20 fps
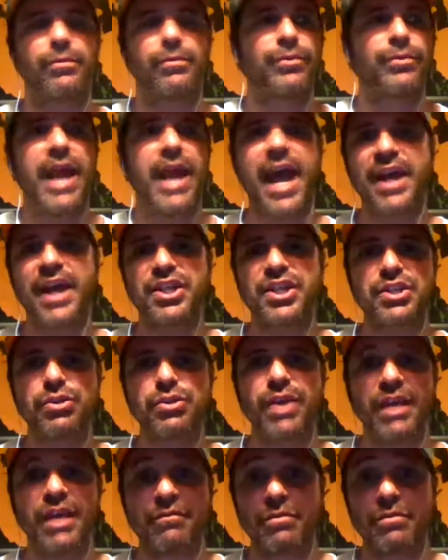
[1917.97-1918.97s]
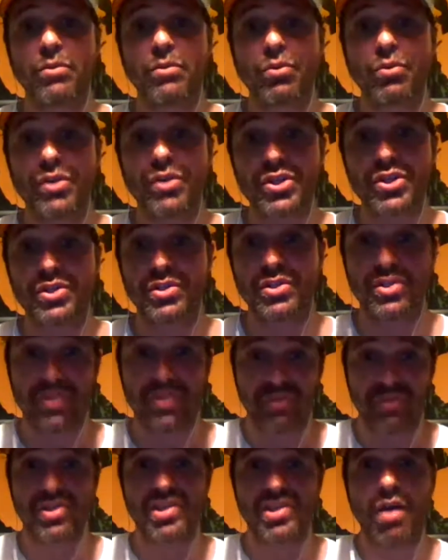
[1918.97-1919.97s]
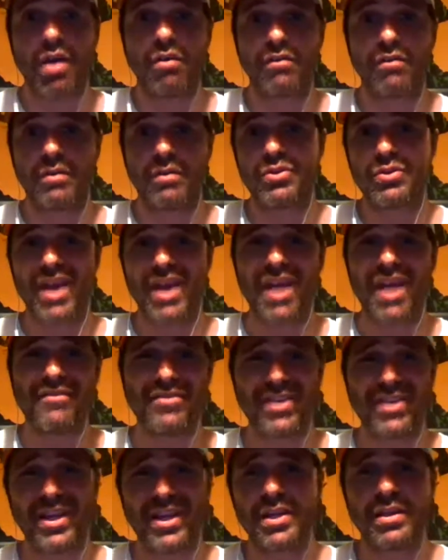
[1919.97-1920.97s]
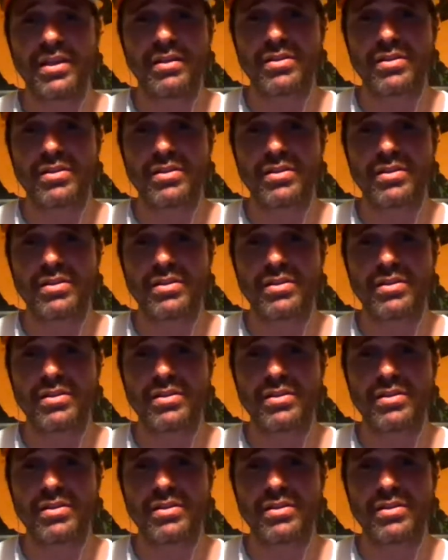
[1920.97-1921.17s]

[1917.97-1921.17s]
reaction you get from Christians yourself? I mean, do you have any sort